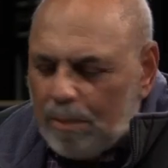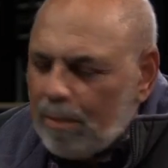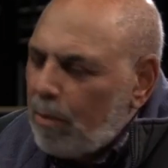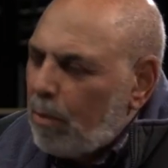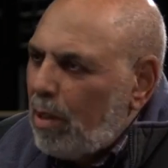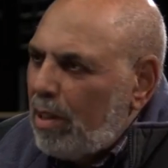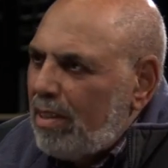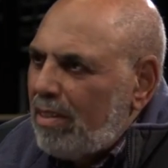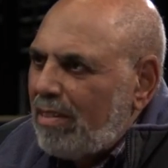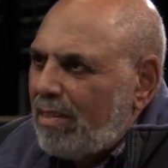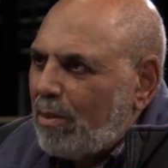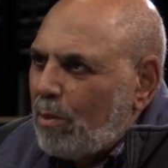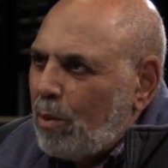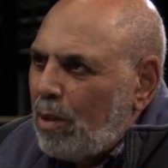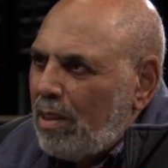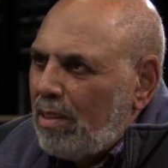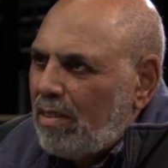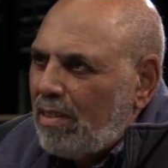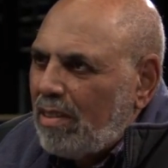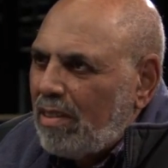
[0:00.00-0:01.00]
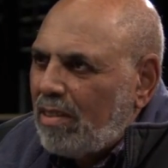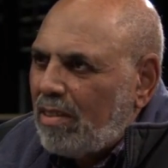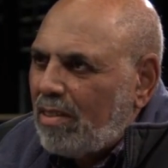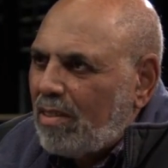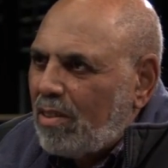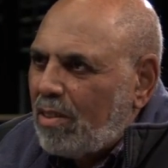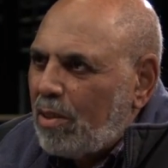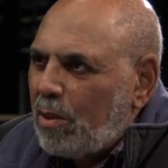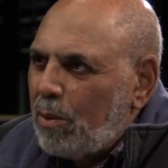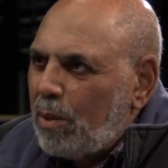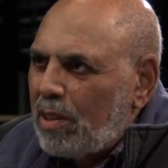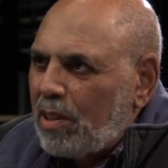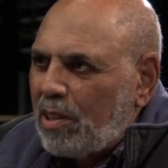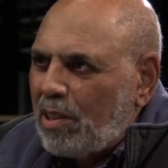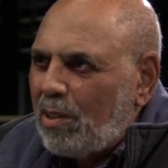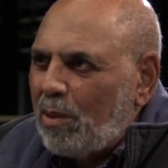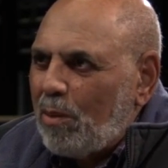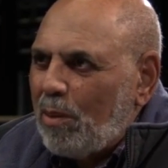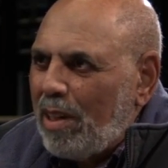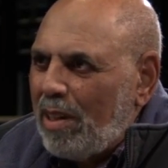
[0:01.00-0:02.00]
what is this
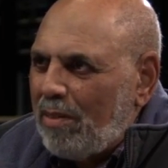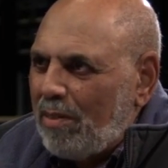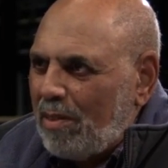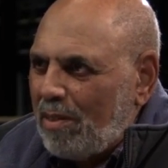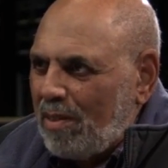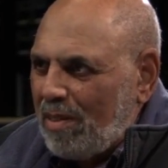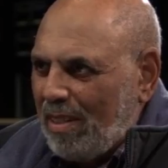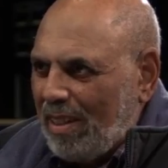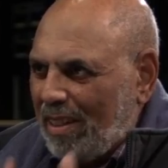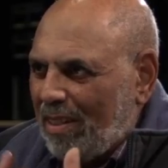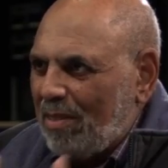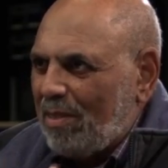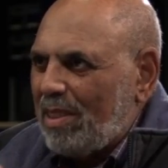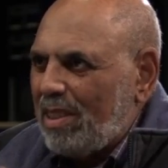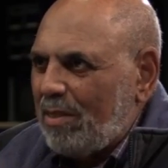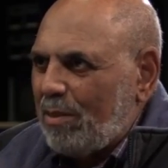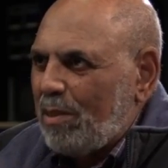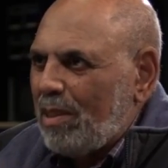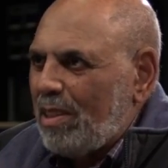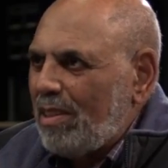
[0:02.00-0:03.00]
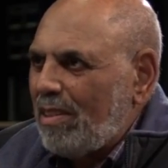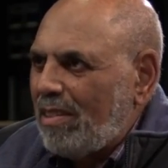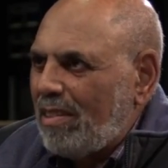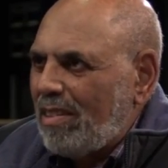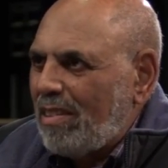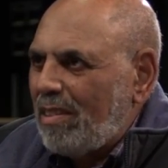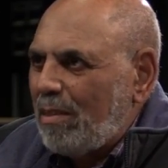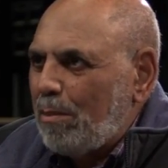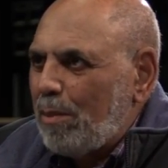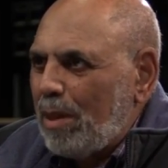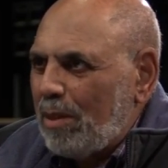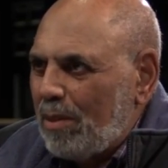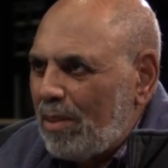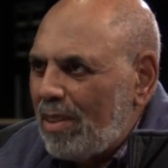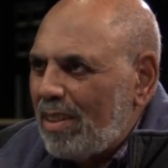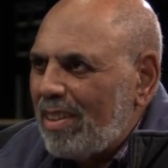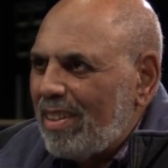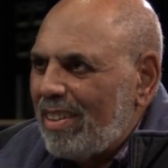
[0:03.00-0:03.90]
tuition waiver thing? What is it about?